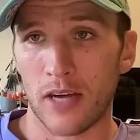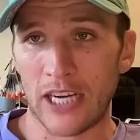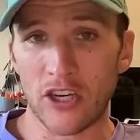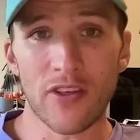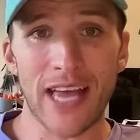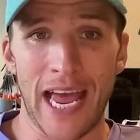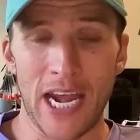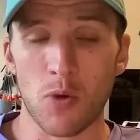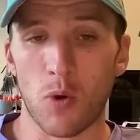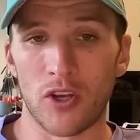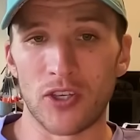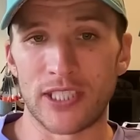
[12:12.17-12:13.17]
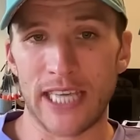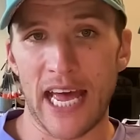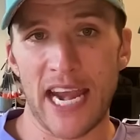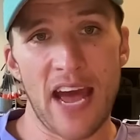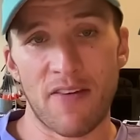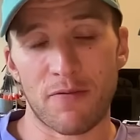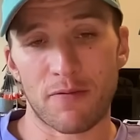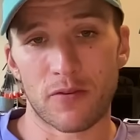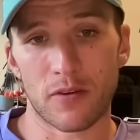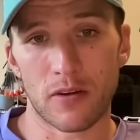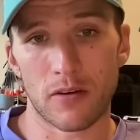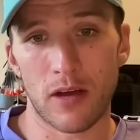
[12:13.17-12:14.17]
I don't think anyone
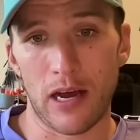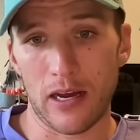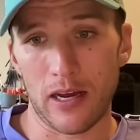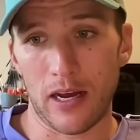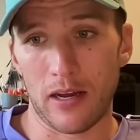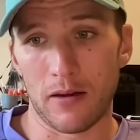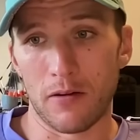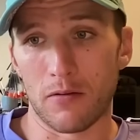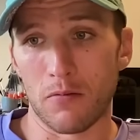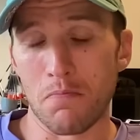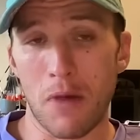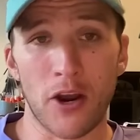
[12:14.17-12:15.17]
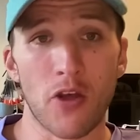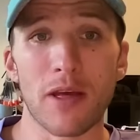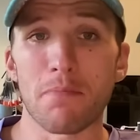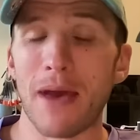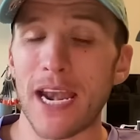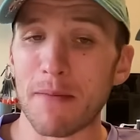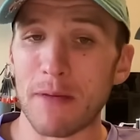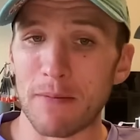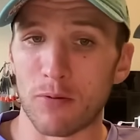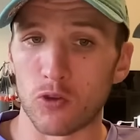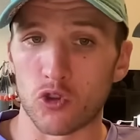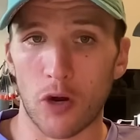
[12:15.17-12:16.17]
DNF'd. I don't think many
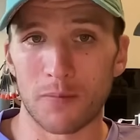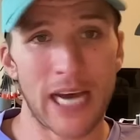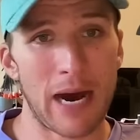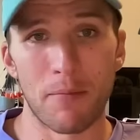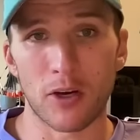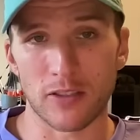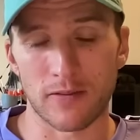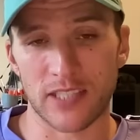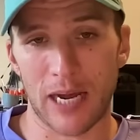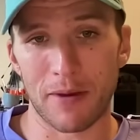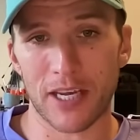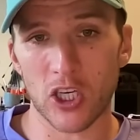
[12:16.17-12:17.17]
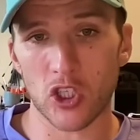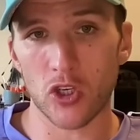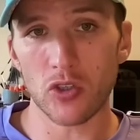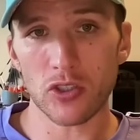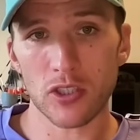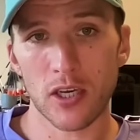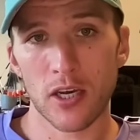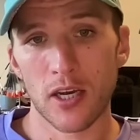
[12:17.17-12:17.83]
people dropped out because of stomach issues.